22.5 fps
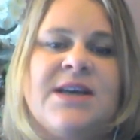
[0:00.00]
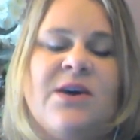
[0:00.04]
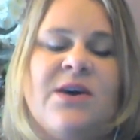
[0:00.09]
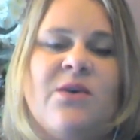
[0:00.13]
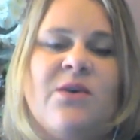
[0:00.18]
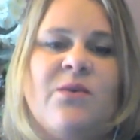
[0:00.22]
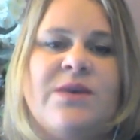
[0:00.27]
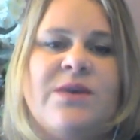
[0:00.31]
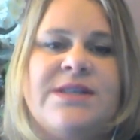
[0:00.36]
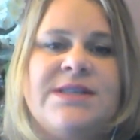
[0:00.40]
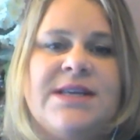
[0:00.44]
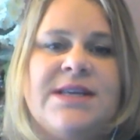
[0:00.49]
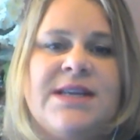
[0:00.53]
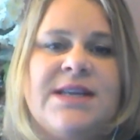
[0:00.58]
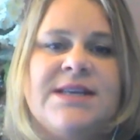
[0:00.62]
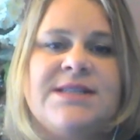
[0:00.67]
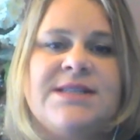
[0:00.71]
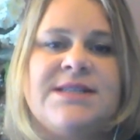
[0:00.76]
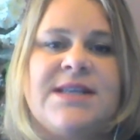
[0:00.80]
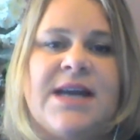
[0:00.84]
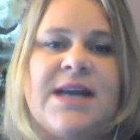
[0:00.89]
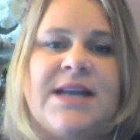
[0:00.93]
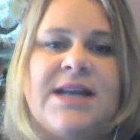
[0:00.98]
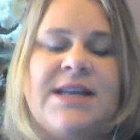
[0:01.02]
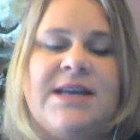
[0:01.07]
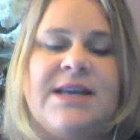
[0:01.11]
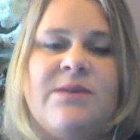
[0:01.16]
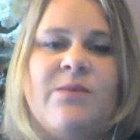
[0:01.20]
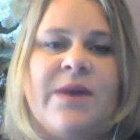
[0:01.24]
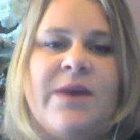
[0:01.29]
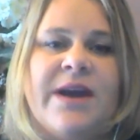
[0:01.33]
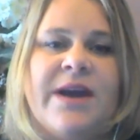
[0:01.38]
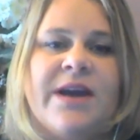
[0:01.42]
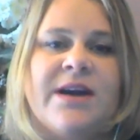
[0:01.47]
So we did a
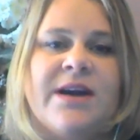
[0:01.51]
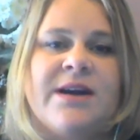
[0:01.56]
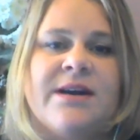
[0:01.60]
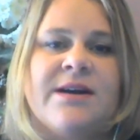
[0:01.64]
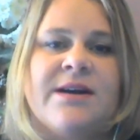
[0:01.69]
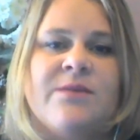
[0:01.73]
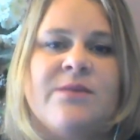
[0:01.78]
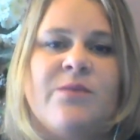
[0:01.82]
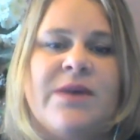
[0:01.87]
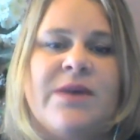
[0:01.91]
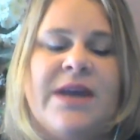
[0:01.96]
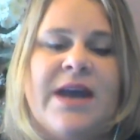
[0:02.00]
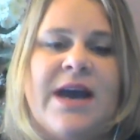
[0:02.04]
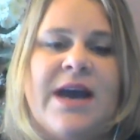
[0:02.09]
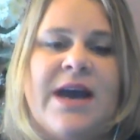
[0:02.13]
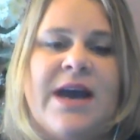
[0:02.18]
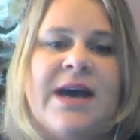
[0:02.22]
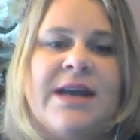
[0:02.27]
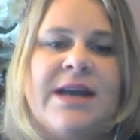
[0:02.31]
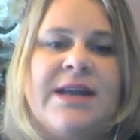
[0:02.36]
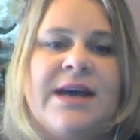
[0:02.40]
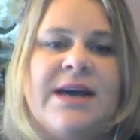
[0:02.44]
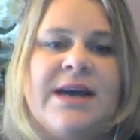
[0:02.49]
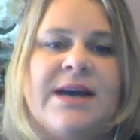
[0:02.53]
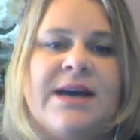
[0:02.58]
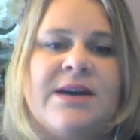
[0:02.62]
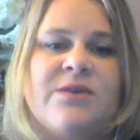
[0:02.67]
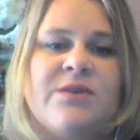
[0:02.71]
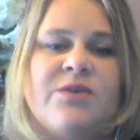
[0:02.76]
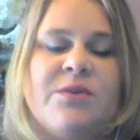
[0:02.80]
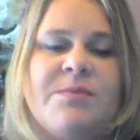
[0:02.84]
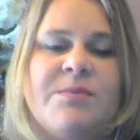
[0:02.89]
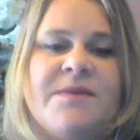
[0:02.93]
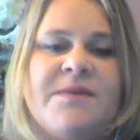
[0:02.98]
study where we had a
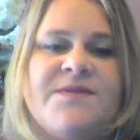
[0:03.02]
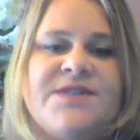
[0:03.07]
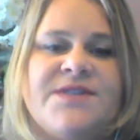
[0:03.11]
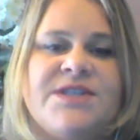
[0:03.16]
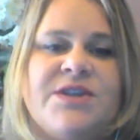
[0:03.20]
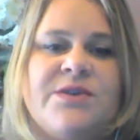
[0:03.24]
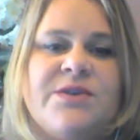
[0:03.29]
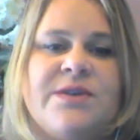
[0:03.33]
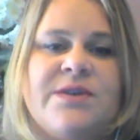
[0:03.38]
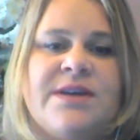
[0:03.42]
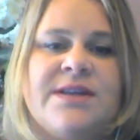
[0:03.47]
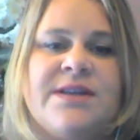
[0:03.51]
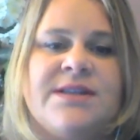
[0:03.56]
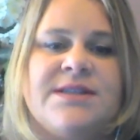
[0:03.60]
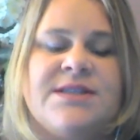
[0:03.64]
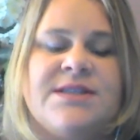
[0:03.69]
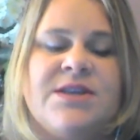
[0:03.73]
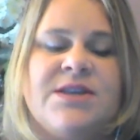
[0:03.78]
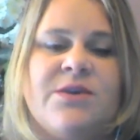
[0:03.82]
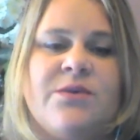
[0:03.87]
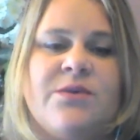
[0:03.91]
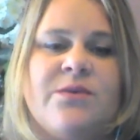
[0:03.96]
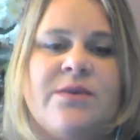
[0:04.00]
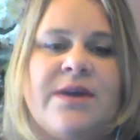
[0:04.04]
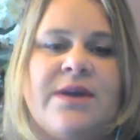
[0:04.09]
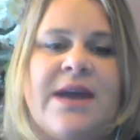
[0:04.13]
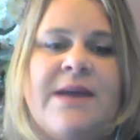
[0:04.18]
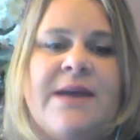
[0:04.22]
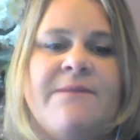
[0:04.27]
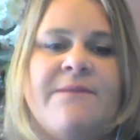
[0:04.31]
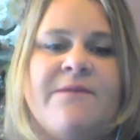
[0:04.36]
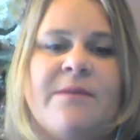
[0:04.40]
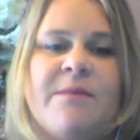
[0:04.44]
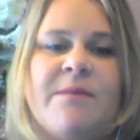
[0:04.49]
group of students who
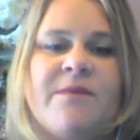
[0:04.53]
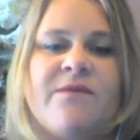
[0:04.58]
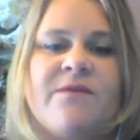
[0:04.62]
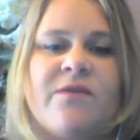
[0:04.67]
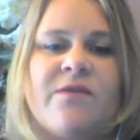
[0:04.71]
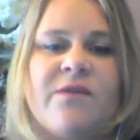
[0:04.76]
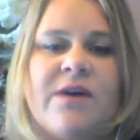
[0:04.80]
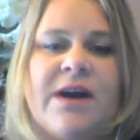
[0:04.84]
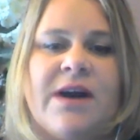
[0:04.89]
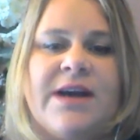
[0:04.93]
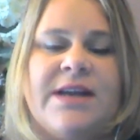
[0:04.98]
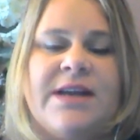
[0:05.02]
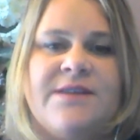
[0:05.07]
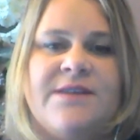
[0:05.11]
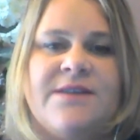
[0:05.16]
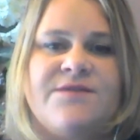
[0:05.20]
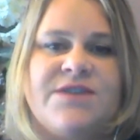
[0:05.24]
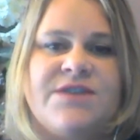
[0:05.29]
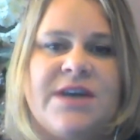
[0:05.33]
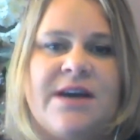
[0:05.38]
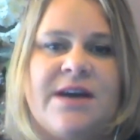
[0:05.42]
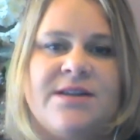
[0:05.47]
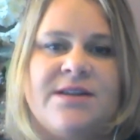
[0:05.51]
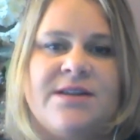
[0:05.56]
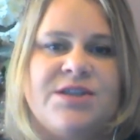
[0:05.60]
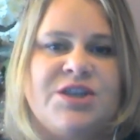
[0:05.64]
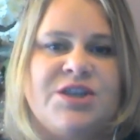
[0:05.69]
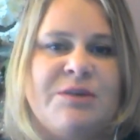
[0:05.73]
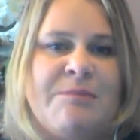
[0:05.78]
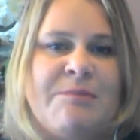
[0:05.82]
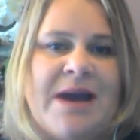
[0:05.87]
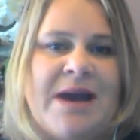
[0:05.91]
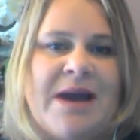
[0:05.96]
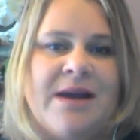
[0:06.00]
came from a variety of
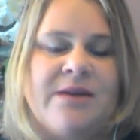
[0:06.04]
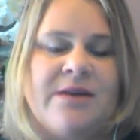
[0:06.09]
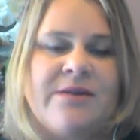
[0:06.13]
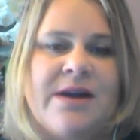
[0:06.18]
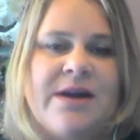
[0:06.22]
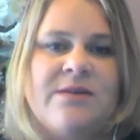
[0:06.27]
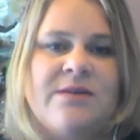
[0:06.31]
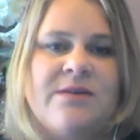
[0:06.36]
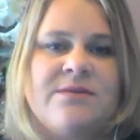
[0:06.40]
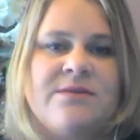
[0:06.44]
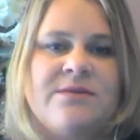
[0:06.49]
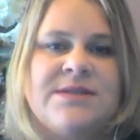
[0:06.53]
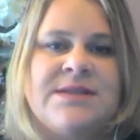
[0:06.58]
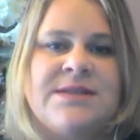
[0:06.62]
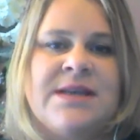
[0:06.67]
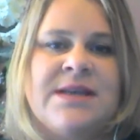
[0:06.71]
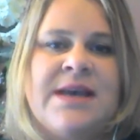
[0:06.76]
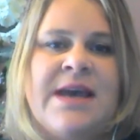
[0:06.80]
challenging backgrounds,